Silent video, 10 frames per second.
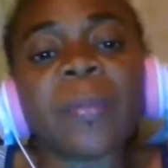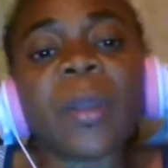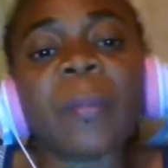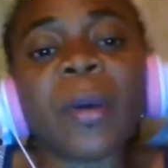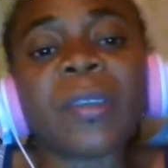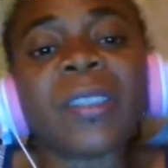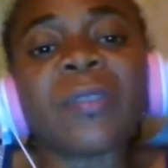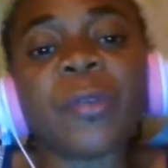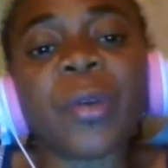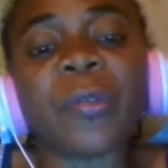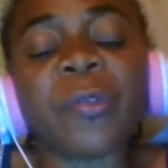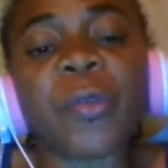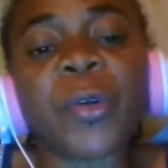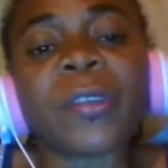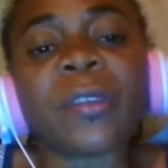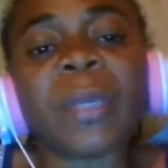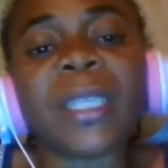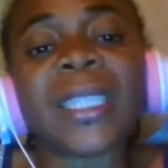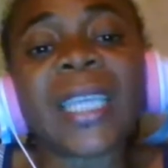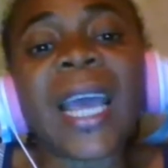positive
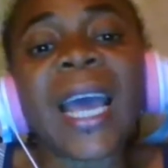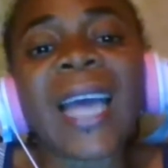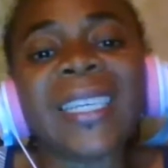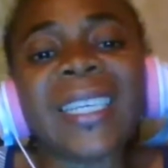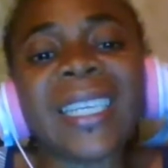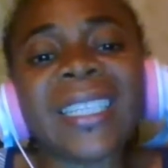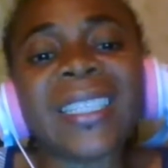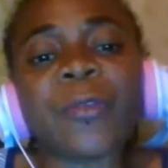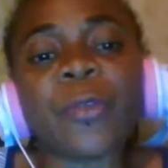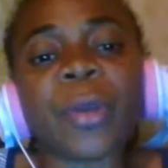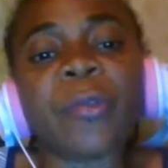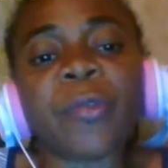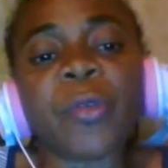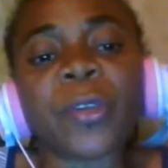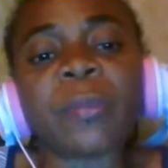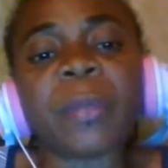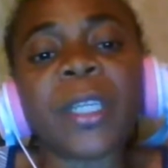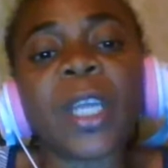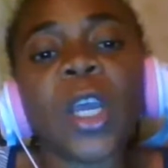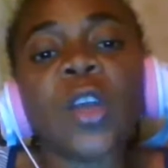reinforcement and negative reinforcement,
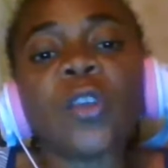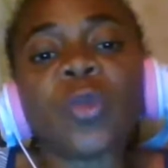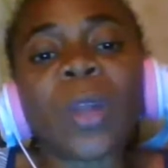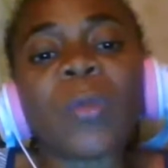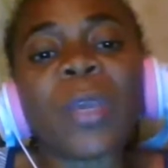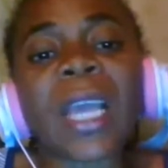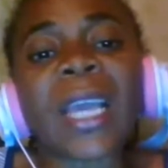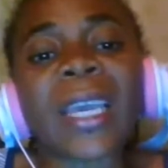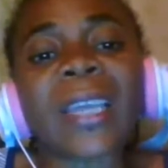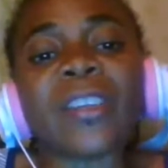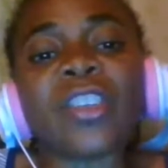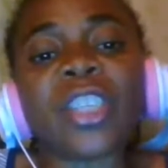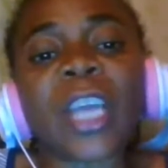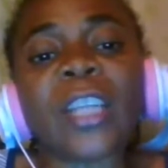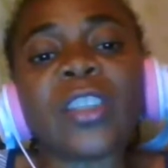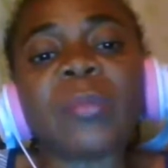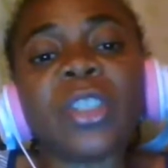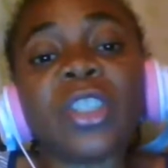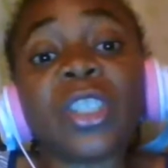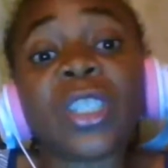so that we can get the child to be
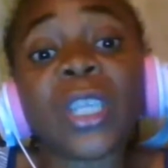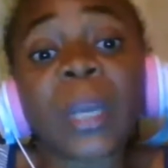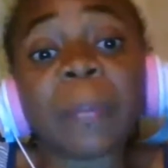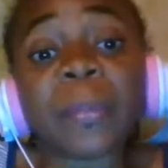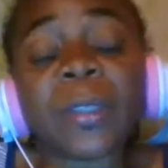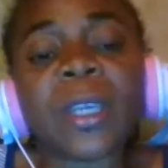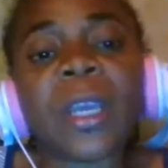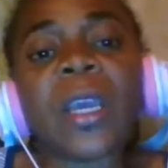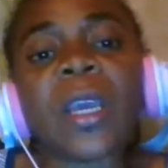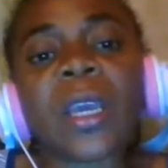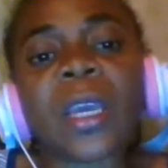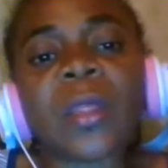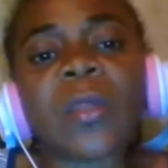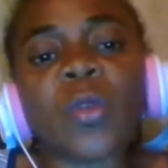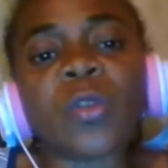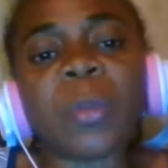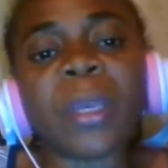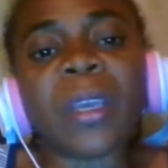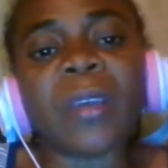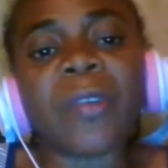shaped in those
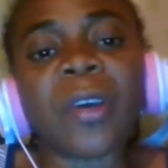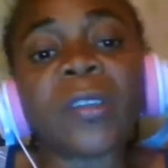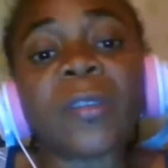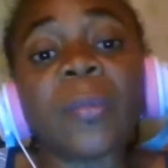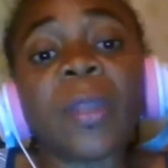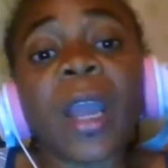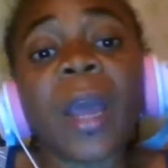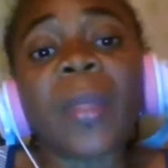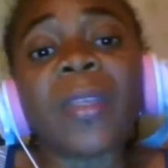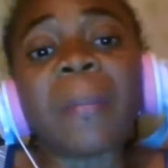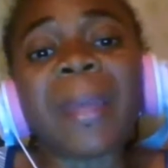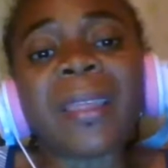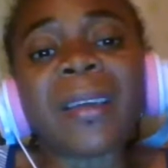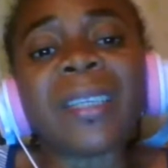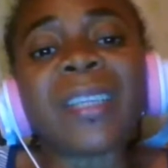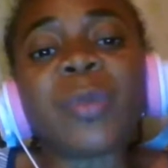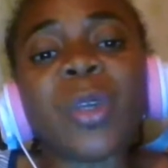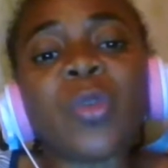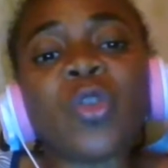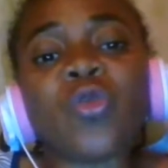behaviors. Another method that we
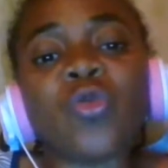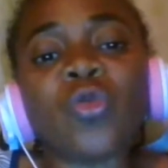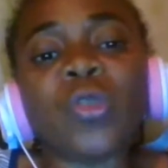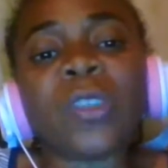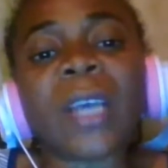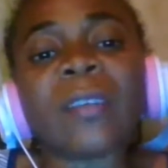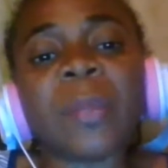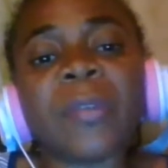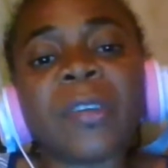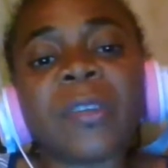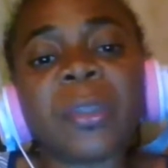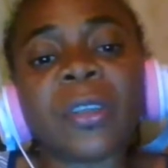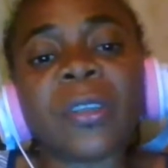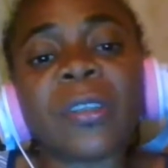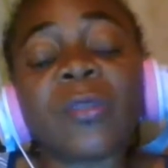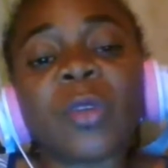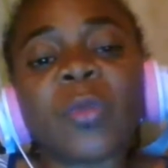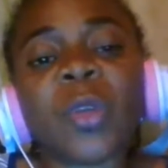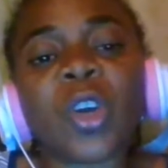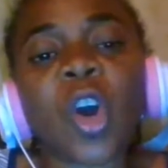would use as behavior specialists is what
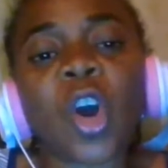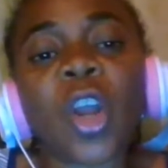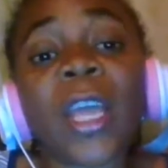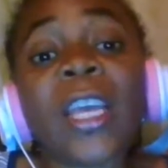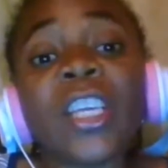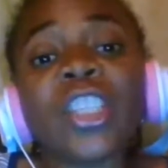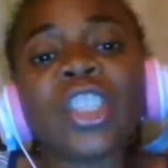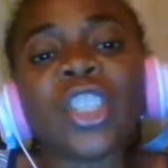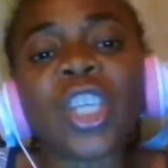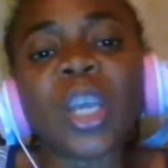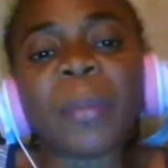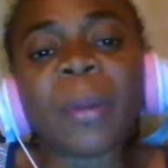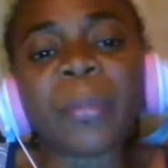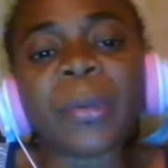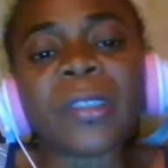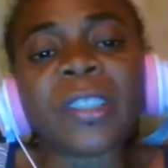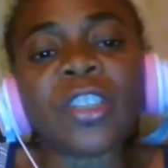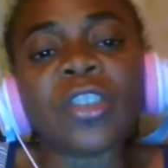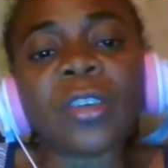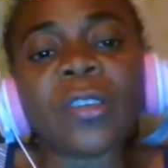we call shaping
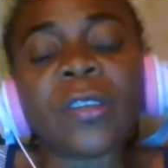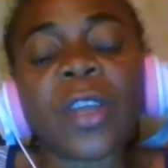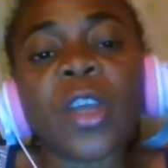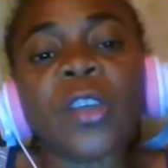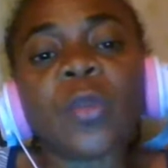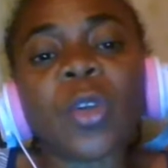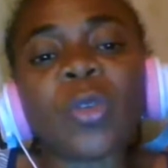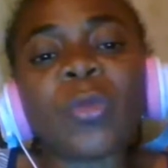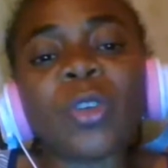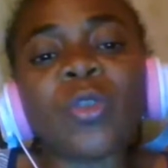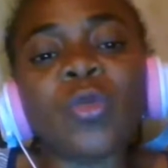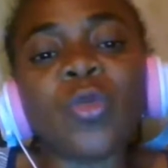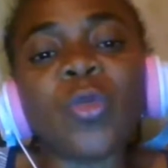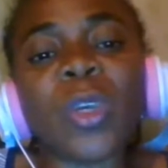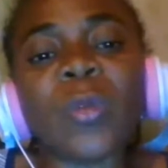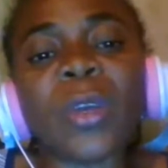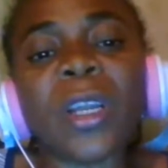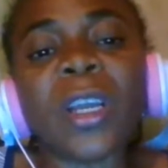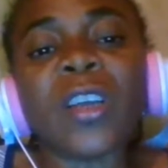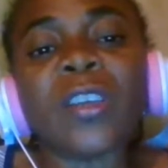procedures. So what we will do, we will
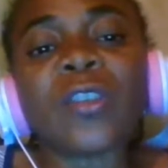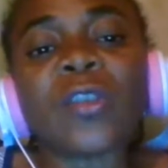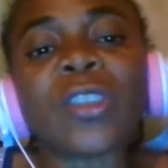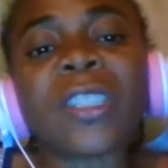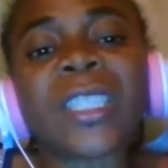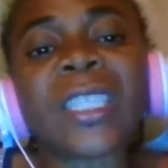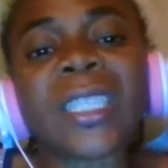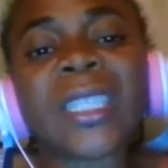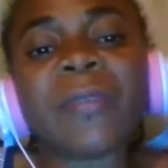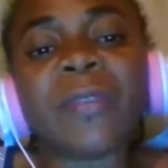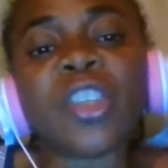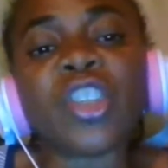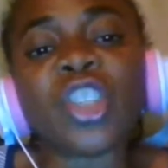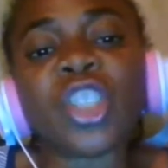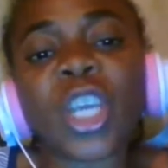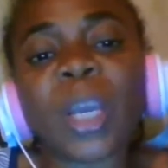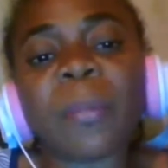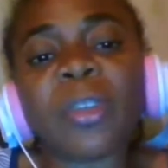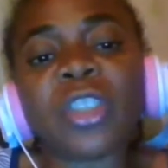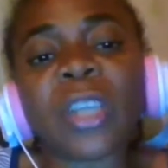successively shape
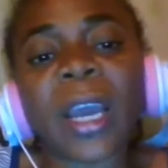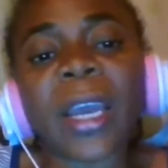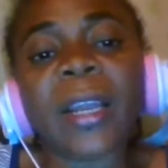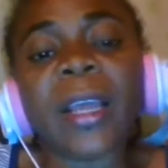the child